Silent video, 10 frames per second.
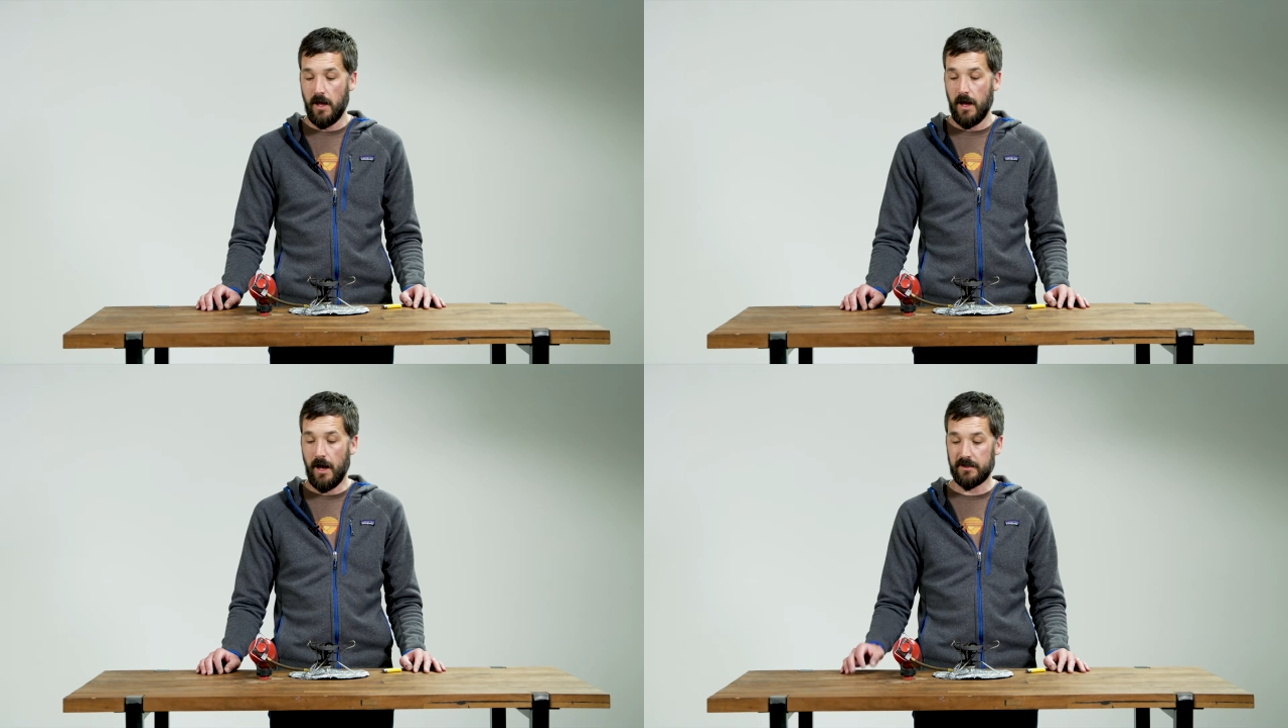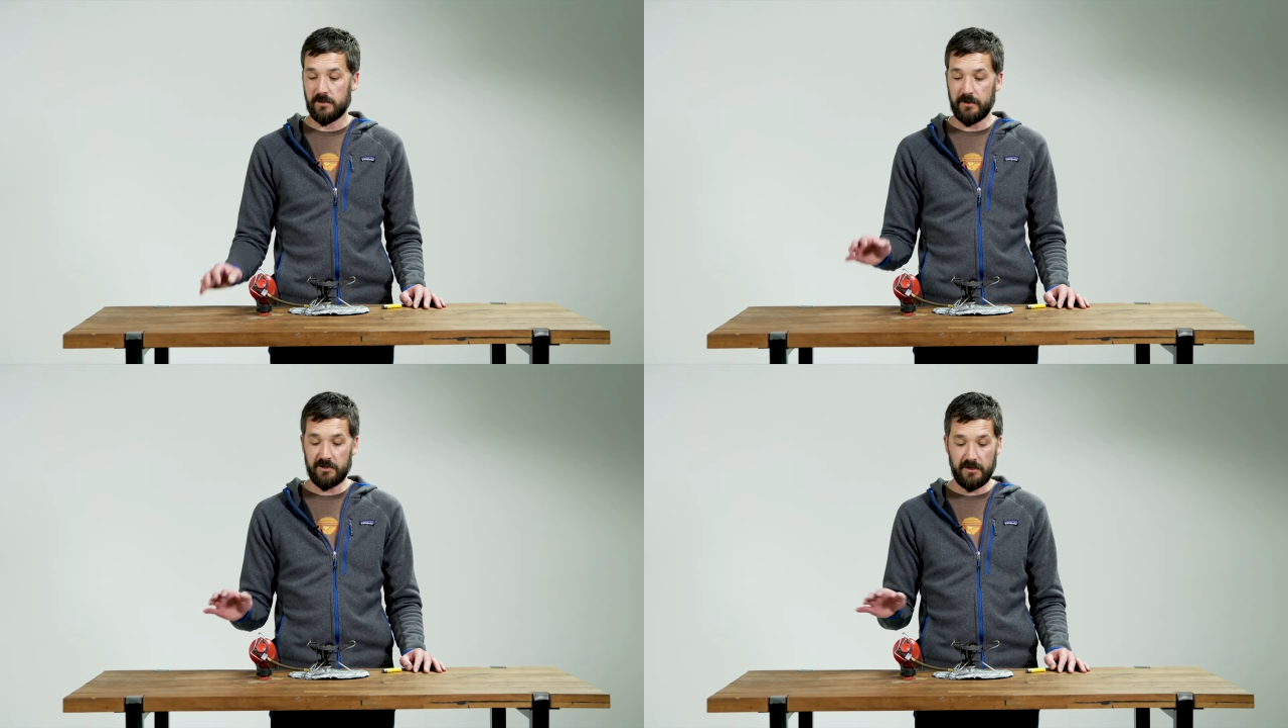
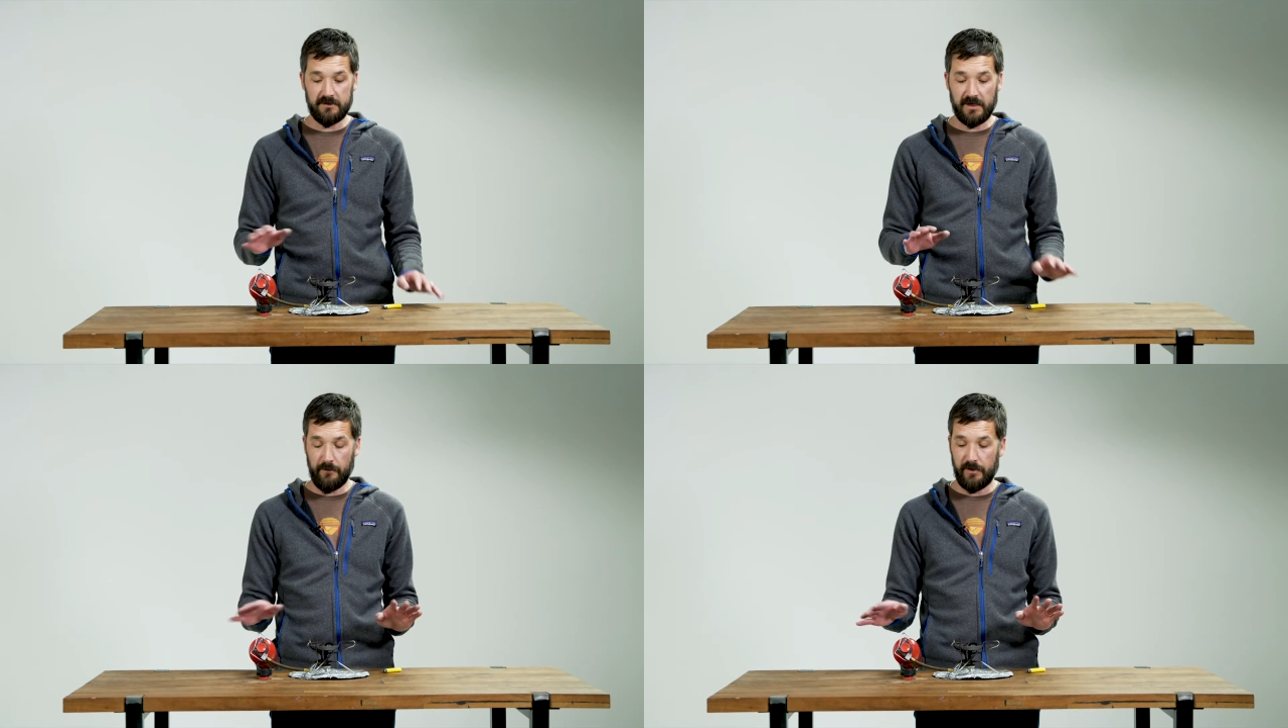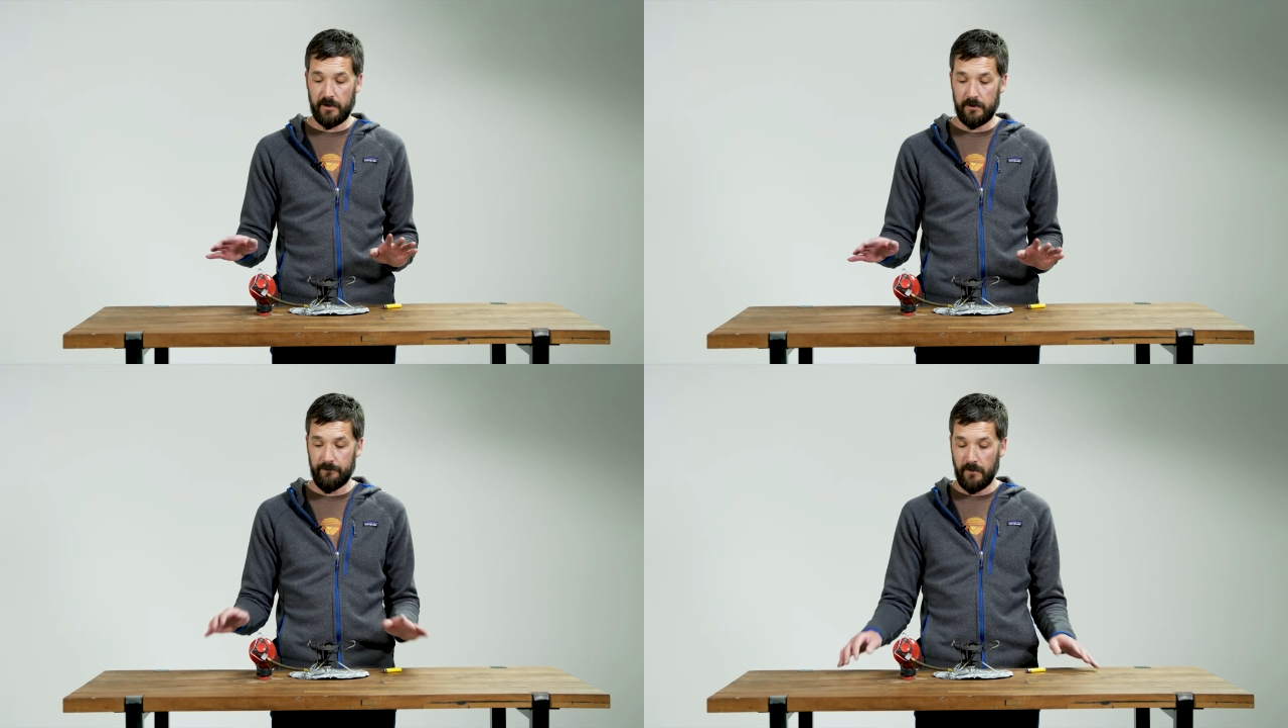So get yourself set up
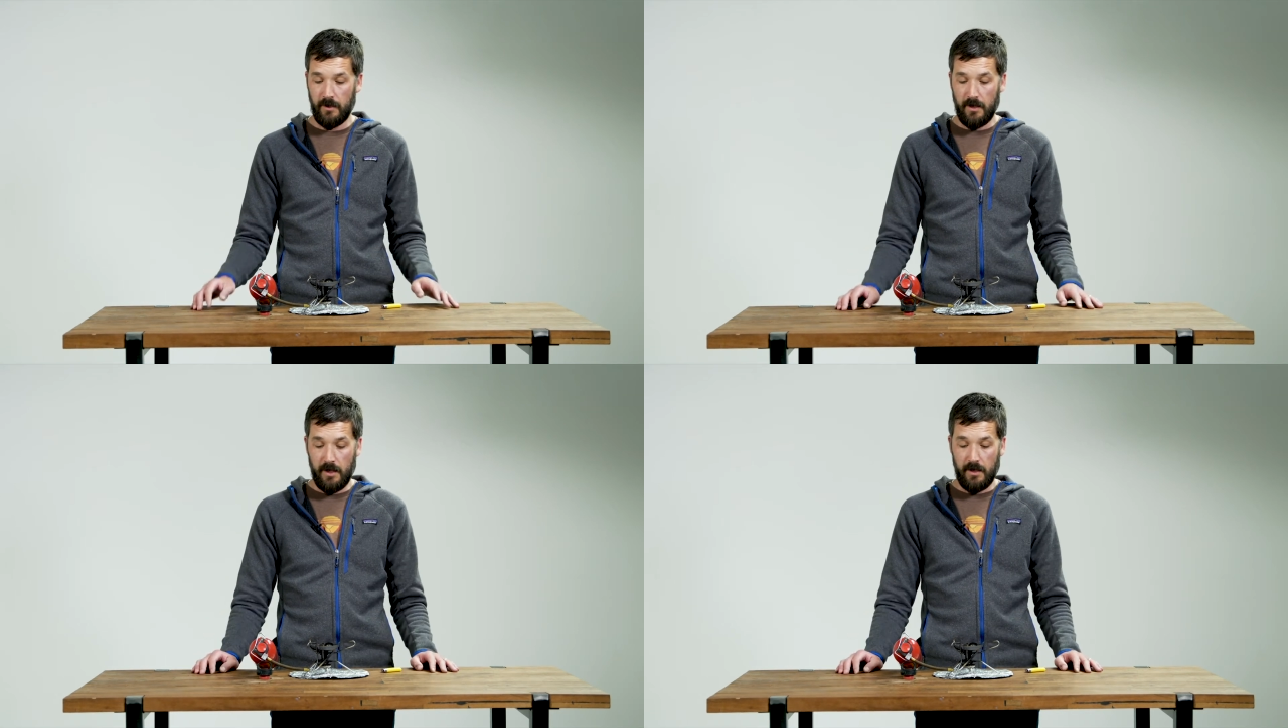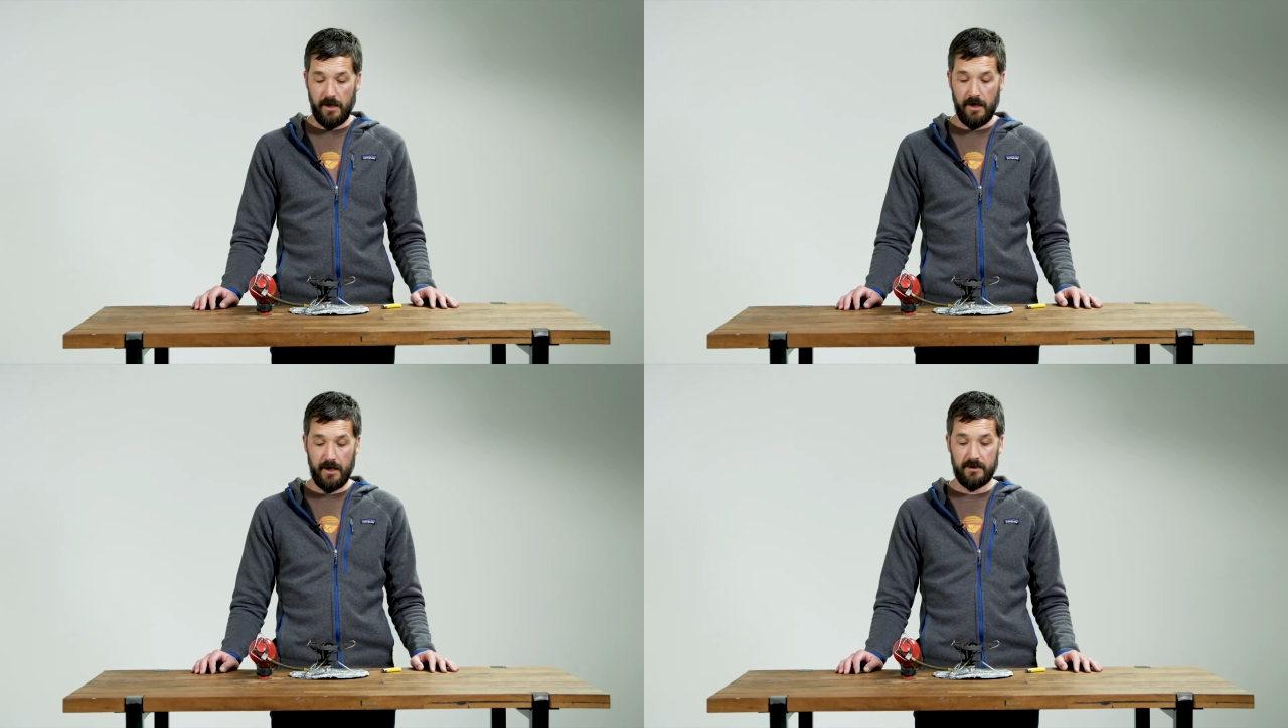here.
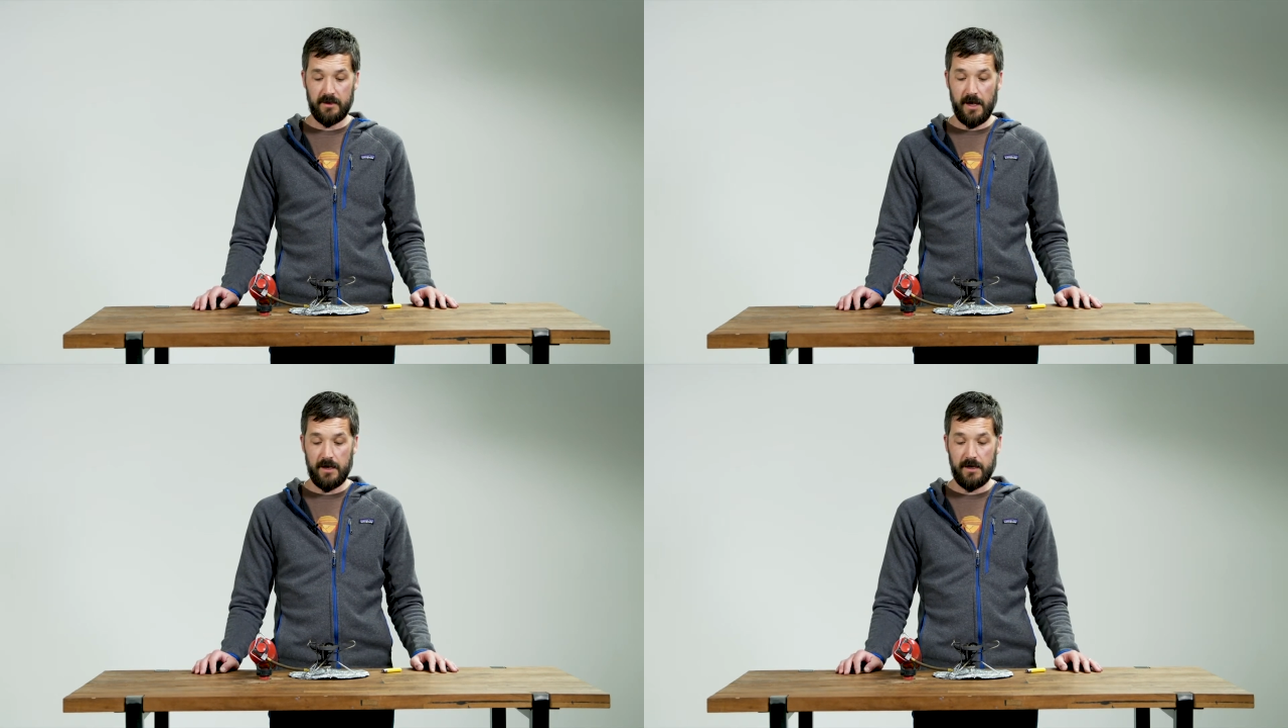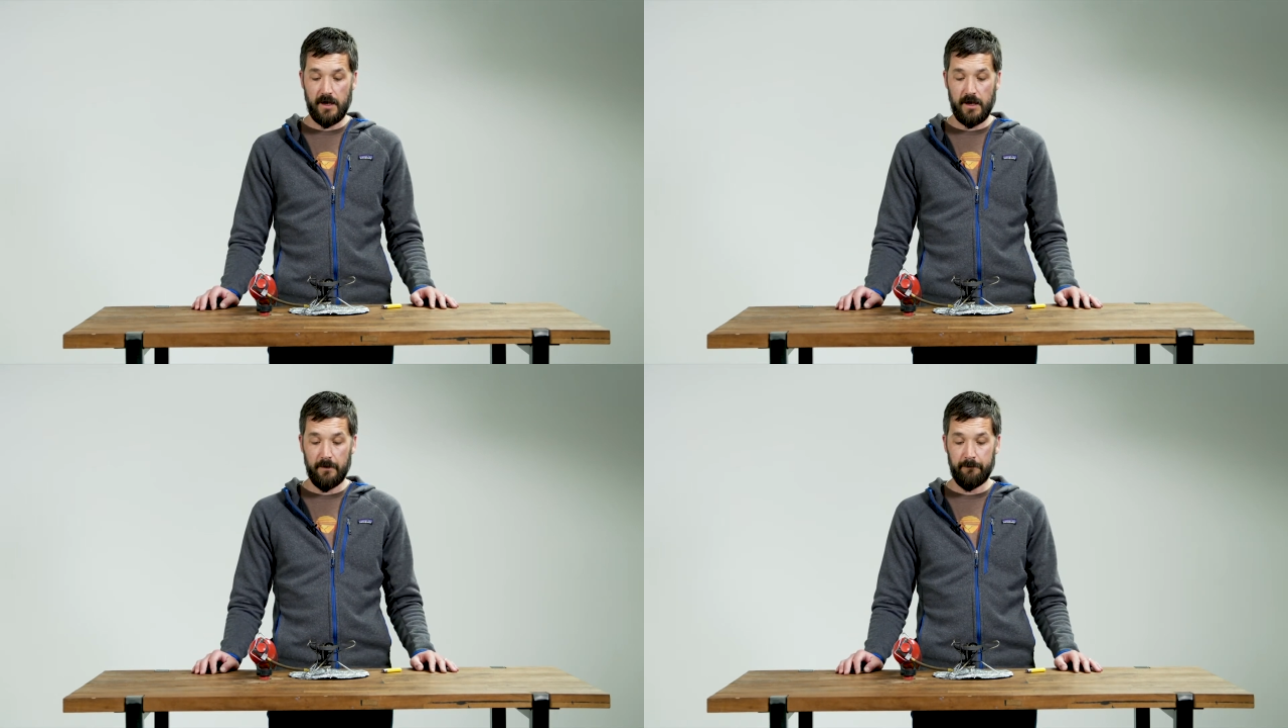And
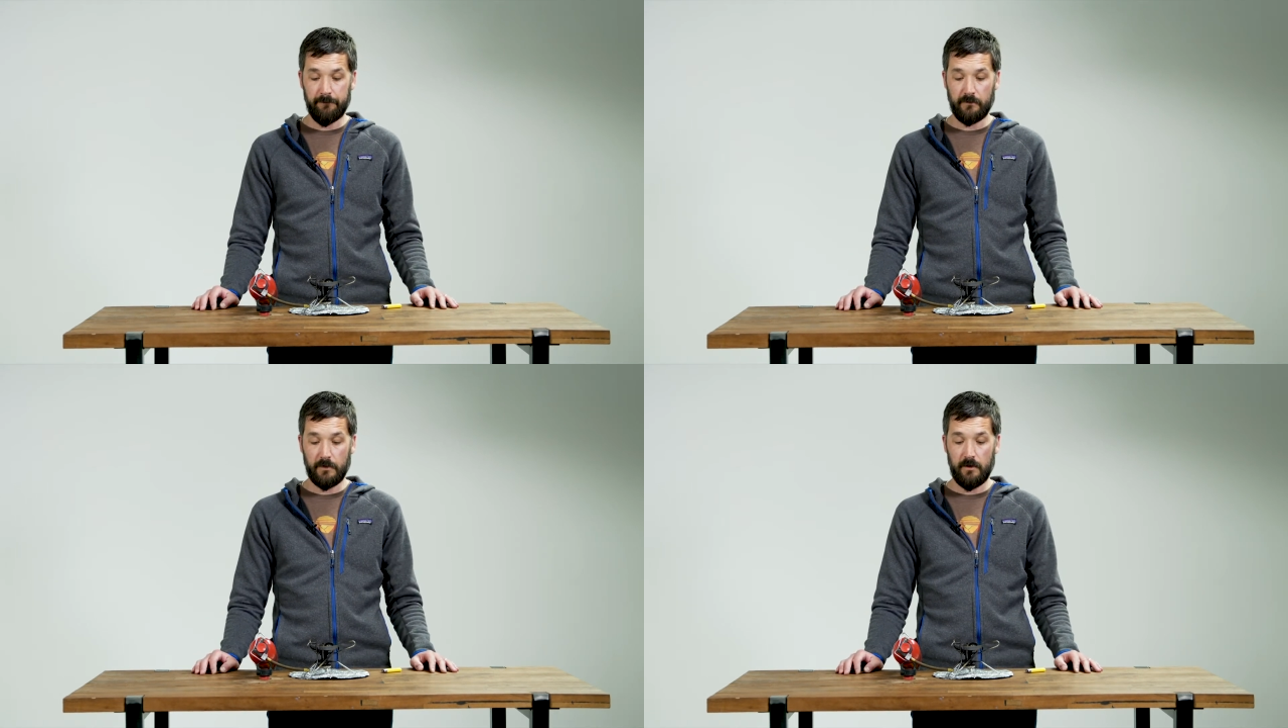then